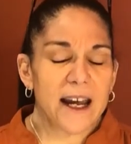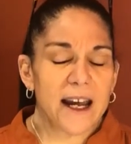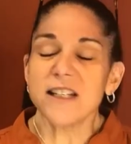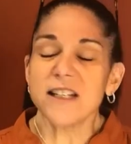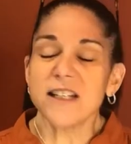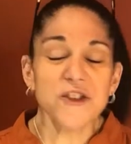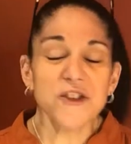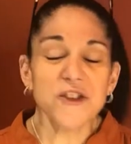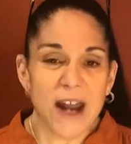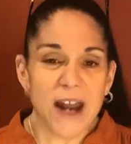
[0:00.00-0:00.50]

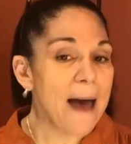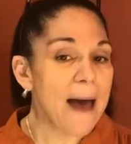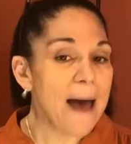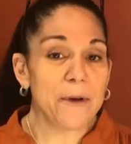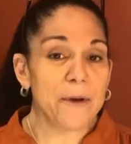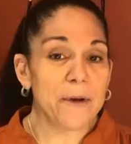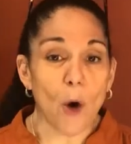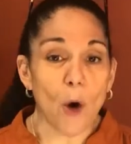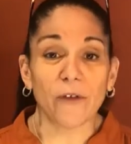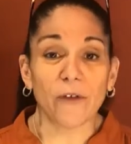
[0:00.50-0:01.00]
It doesn't
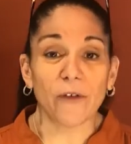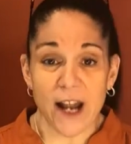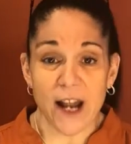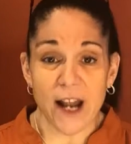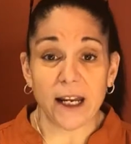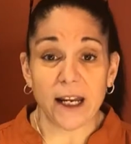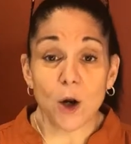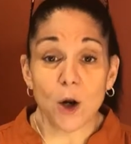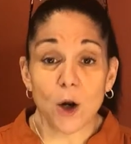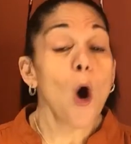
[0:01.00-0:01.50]
happen
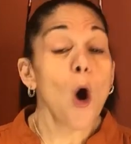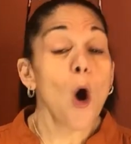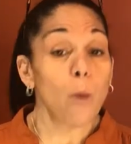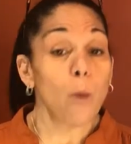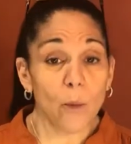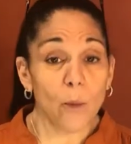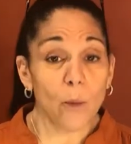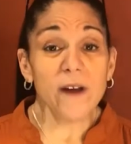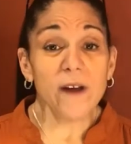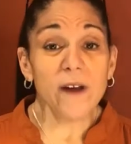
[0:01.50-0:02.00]
overnight.
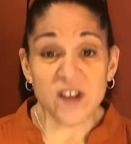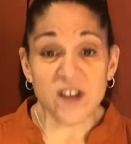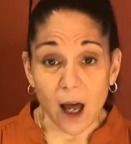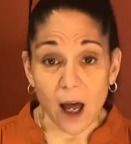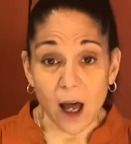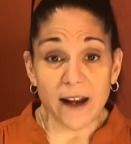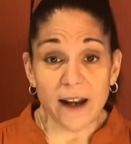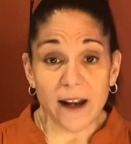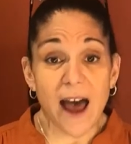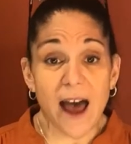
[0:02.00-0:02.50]
What we've
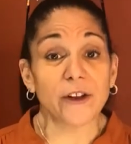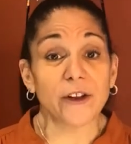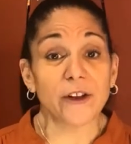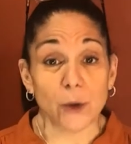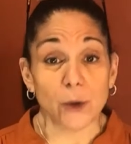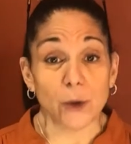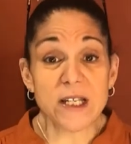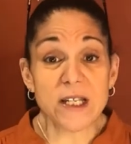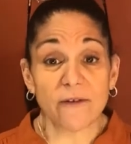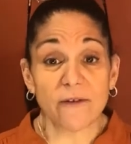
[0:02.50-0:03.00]
done at the
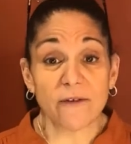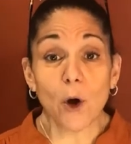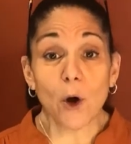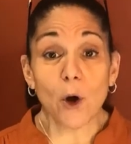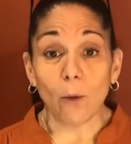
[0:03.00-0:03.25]
Lewis F.